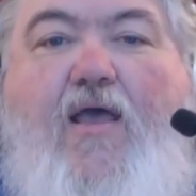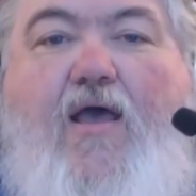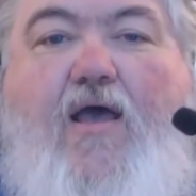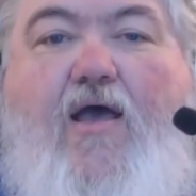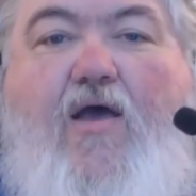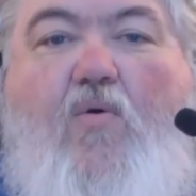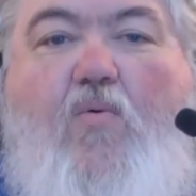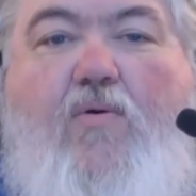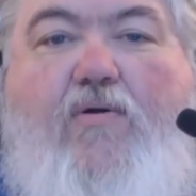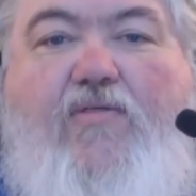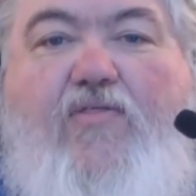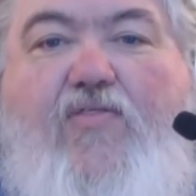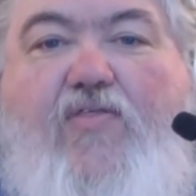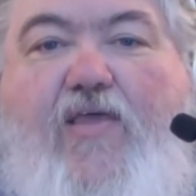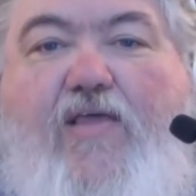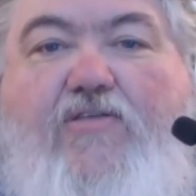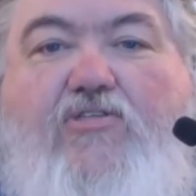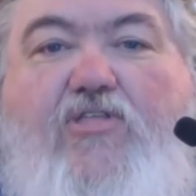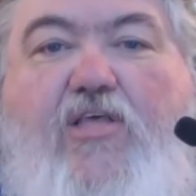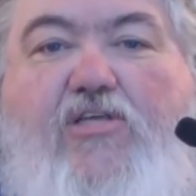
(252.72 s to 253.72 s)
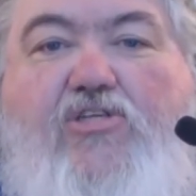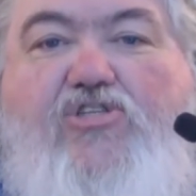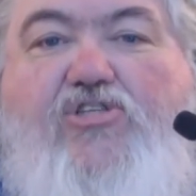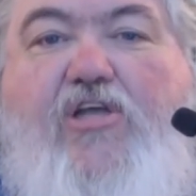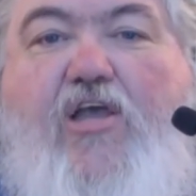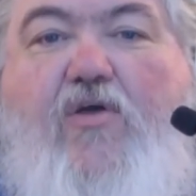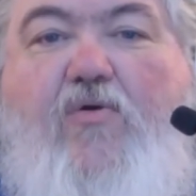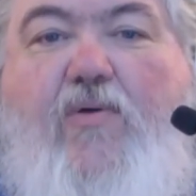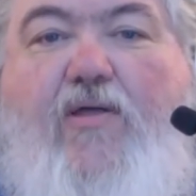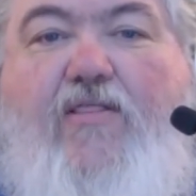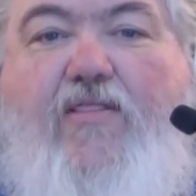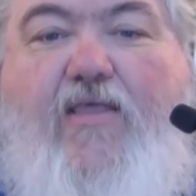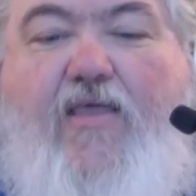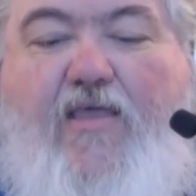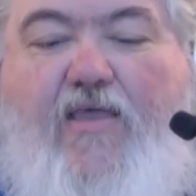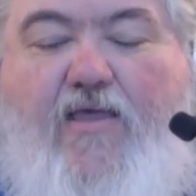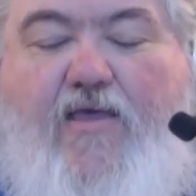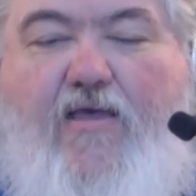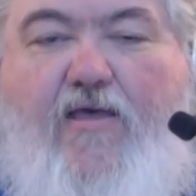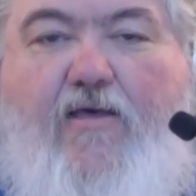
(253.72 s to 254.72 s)
Uh, one of the things they show in
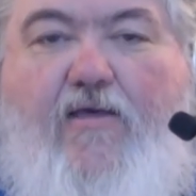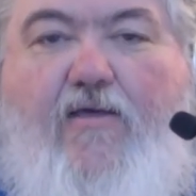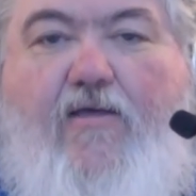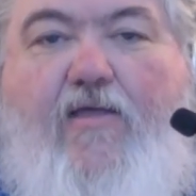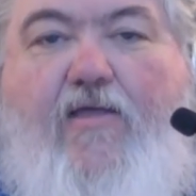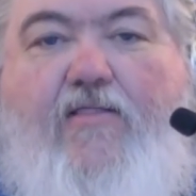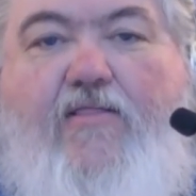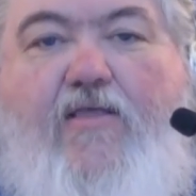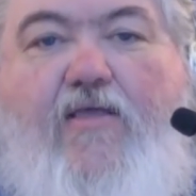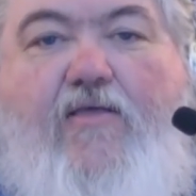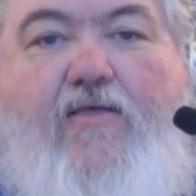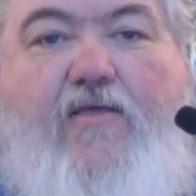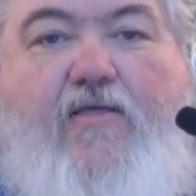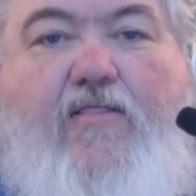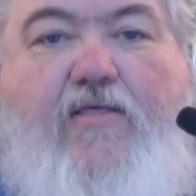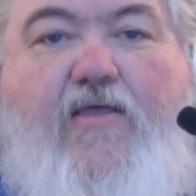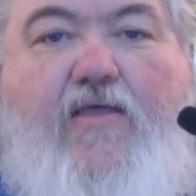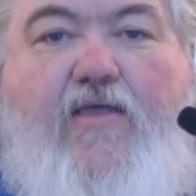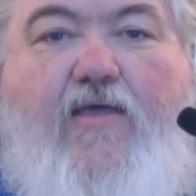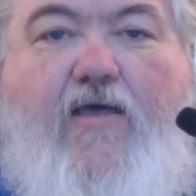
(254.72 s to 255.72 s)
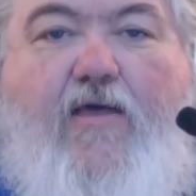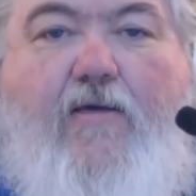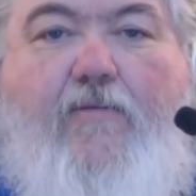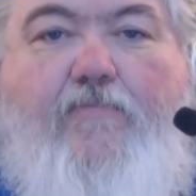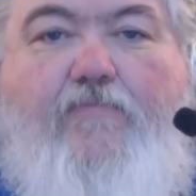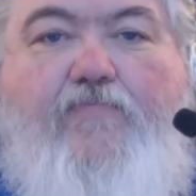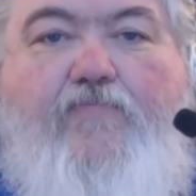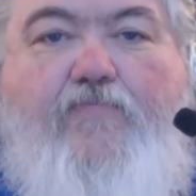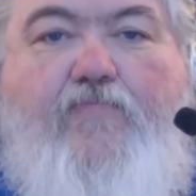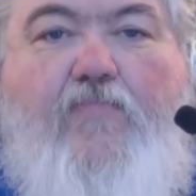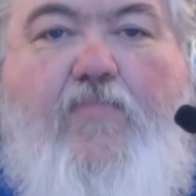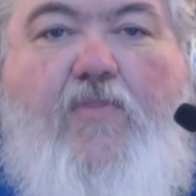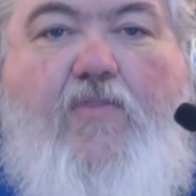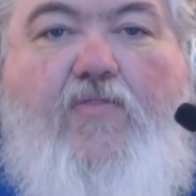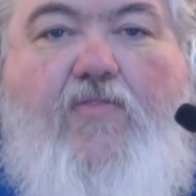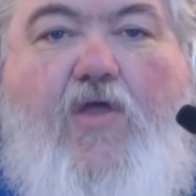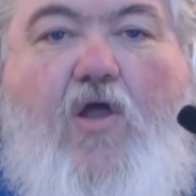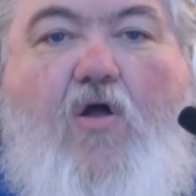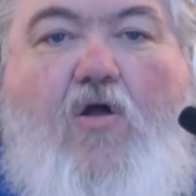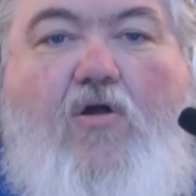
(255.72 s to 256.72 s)
the uh, in the the uh,
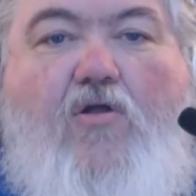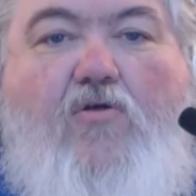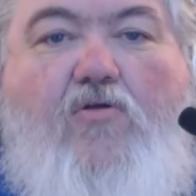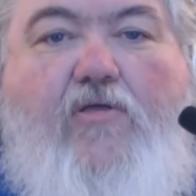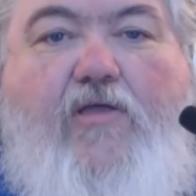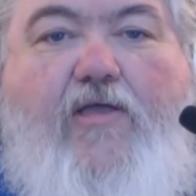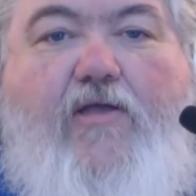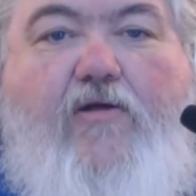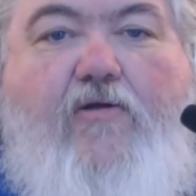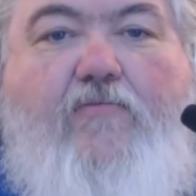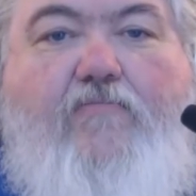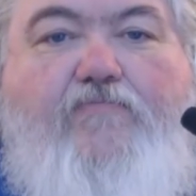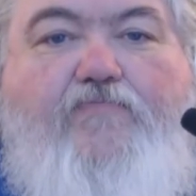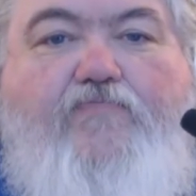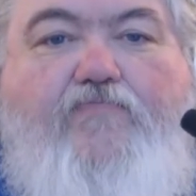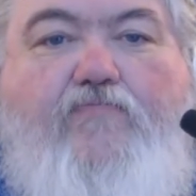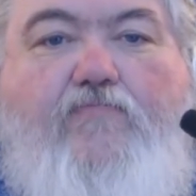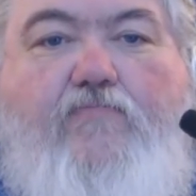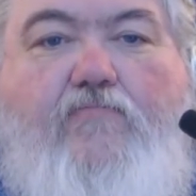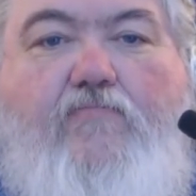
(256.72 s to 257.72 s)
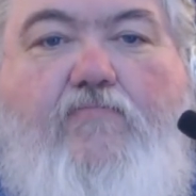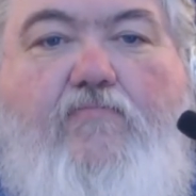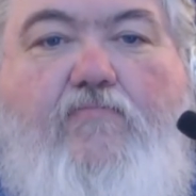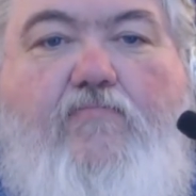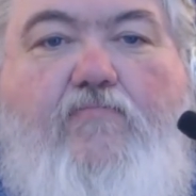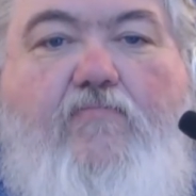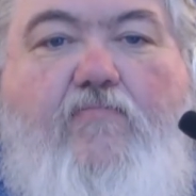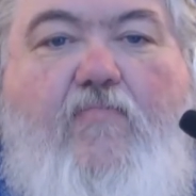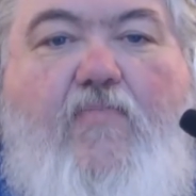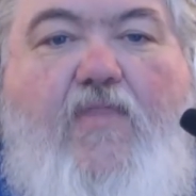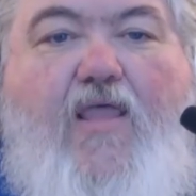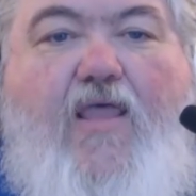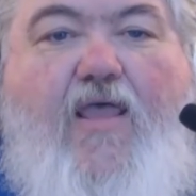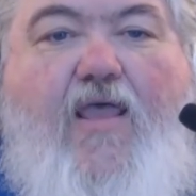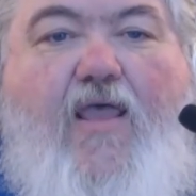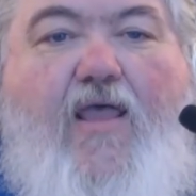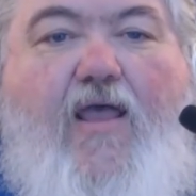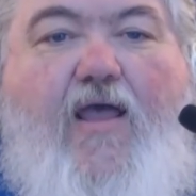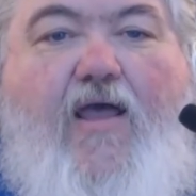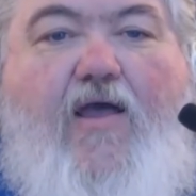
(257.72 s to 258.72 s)
the article here,
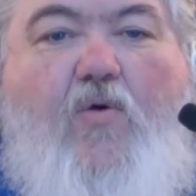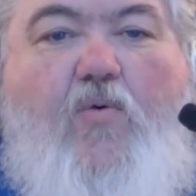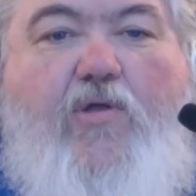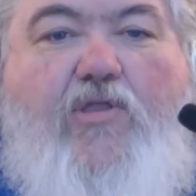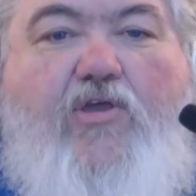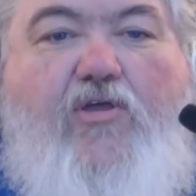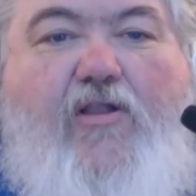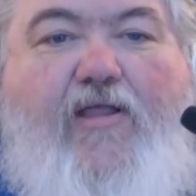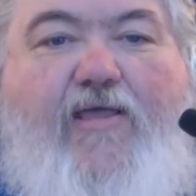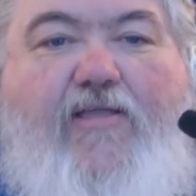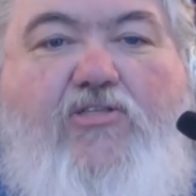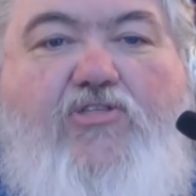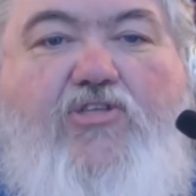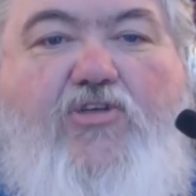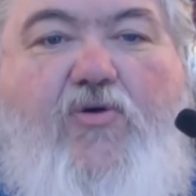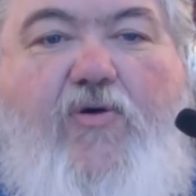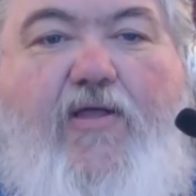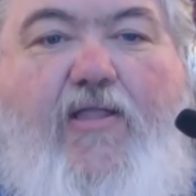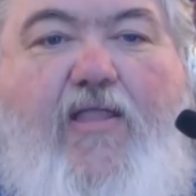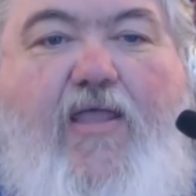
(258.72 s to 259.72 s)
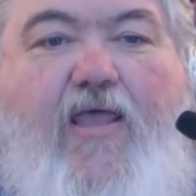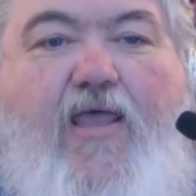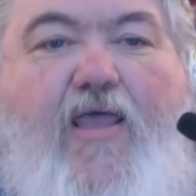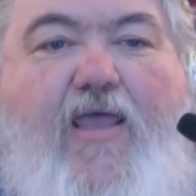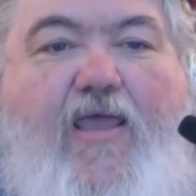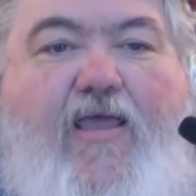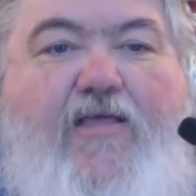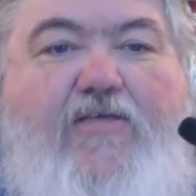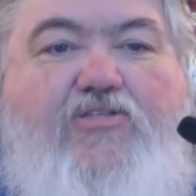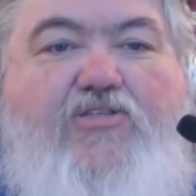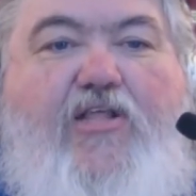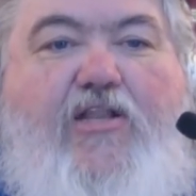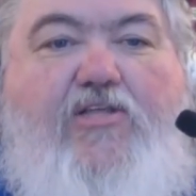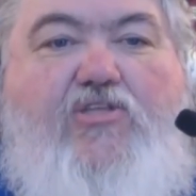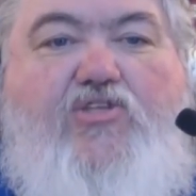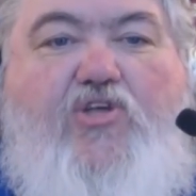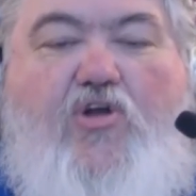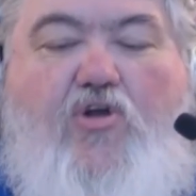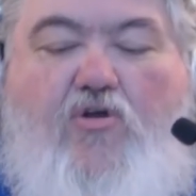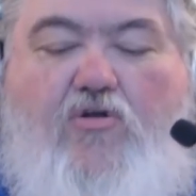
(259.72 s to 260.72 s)
uh, when you link to it, is that it
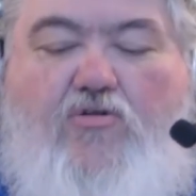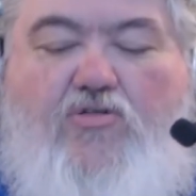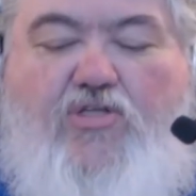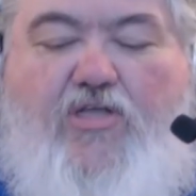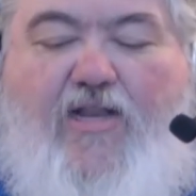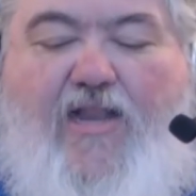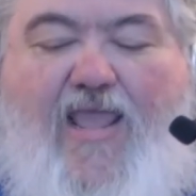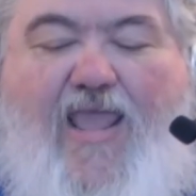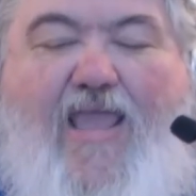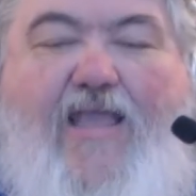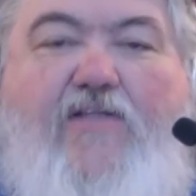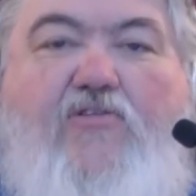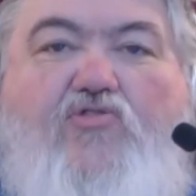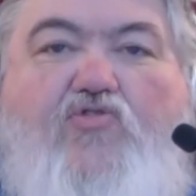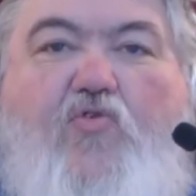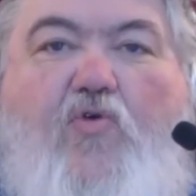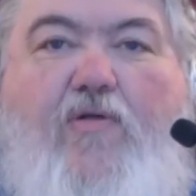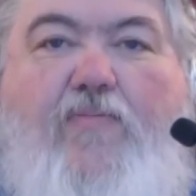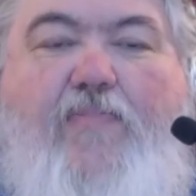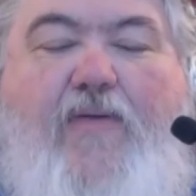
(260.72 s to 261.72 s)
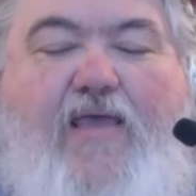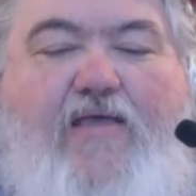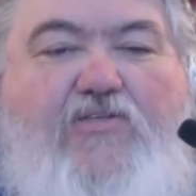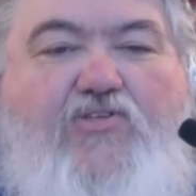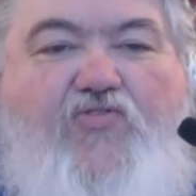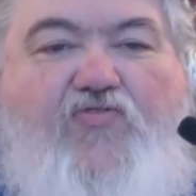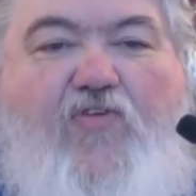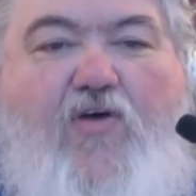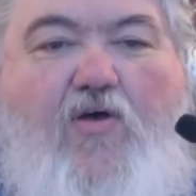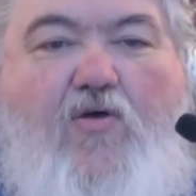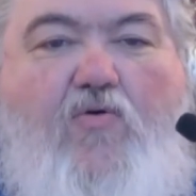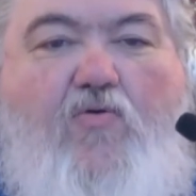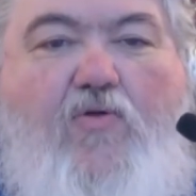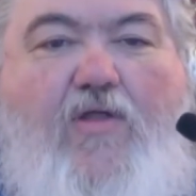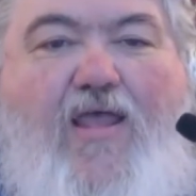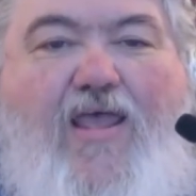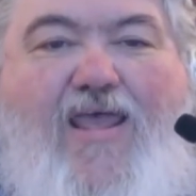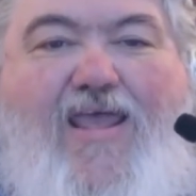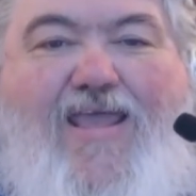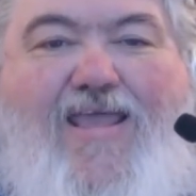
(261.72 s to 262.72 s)
turns an Android-based phone
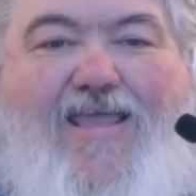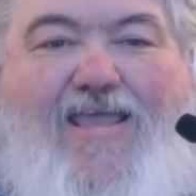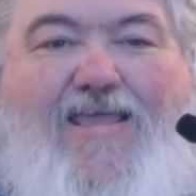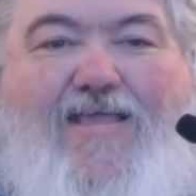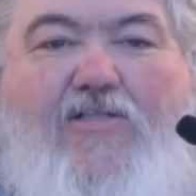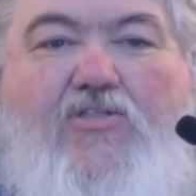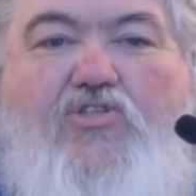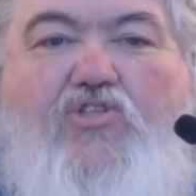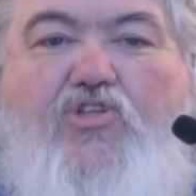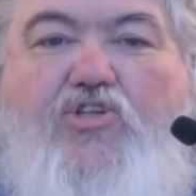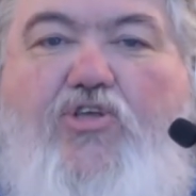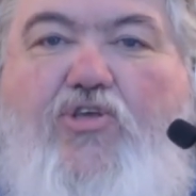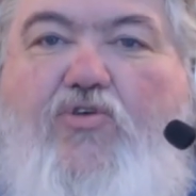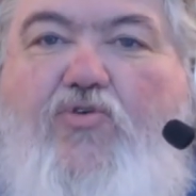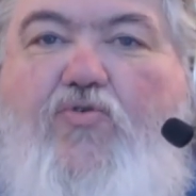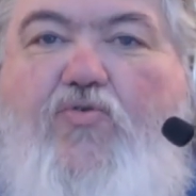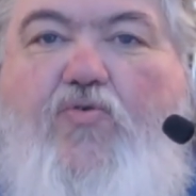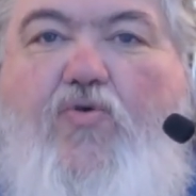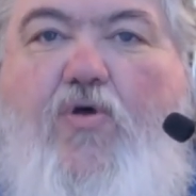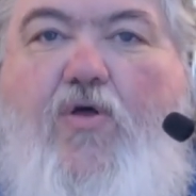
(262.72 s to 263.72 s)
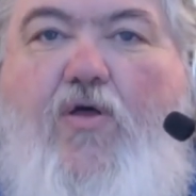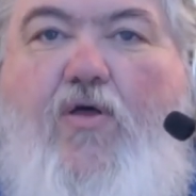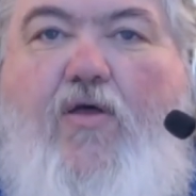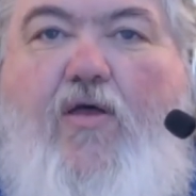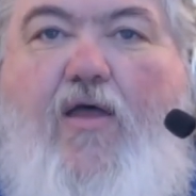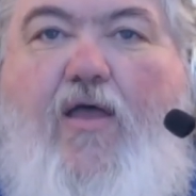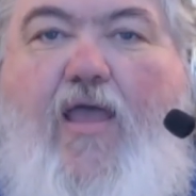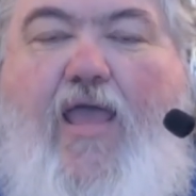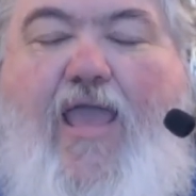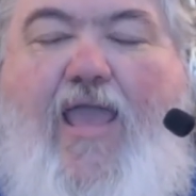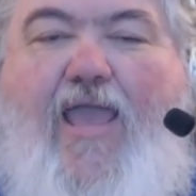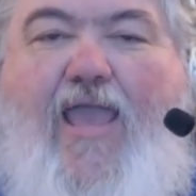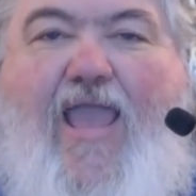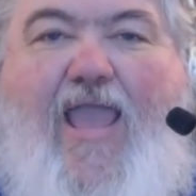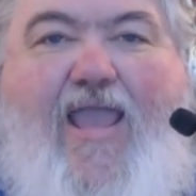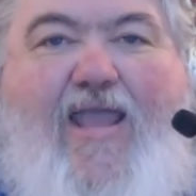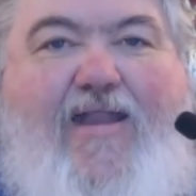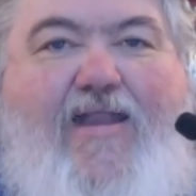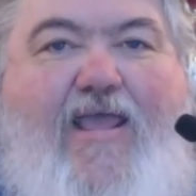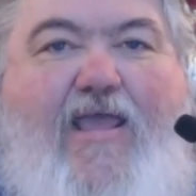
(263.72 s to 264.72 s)
into a
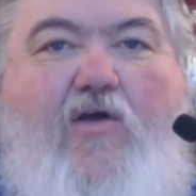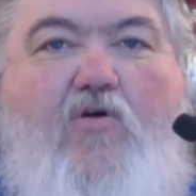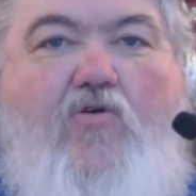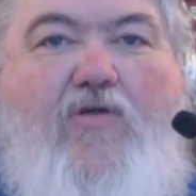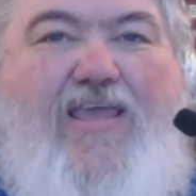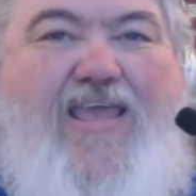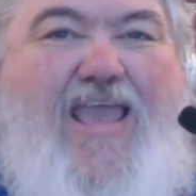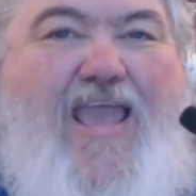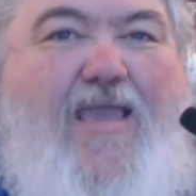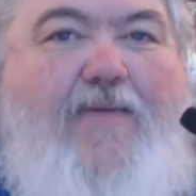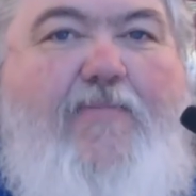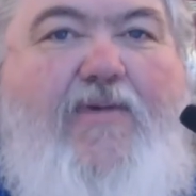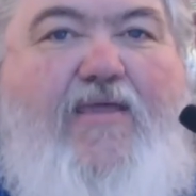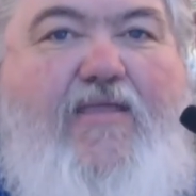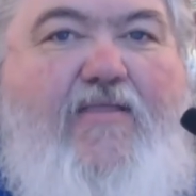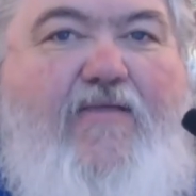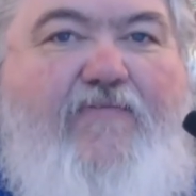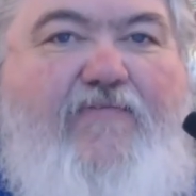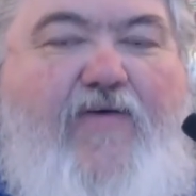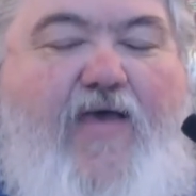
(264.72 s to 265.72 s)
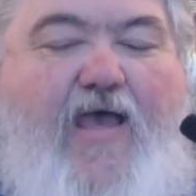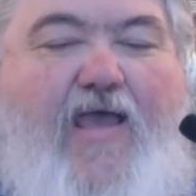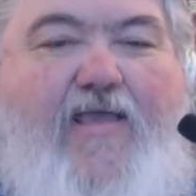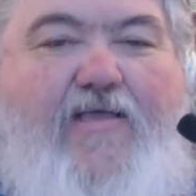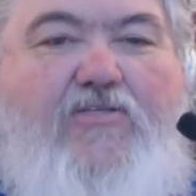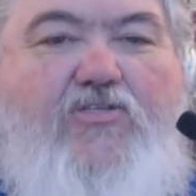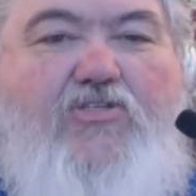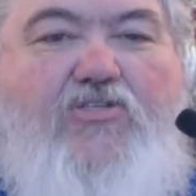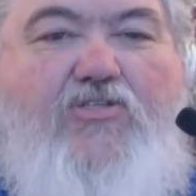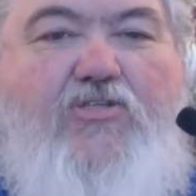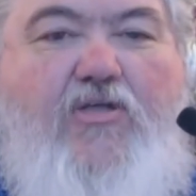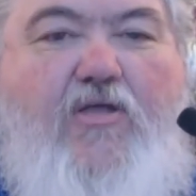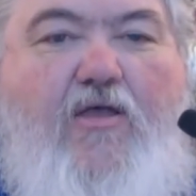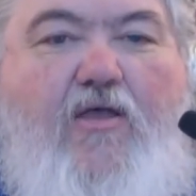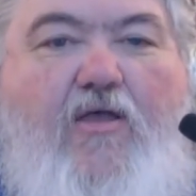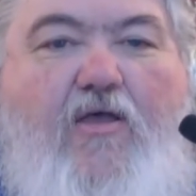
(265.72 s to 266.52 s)
handheld gaming device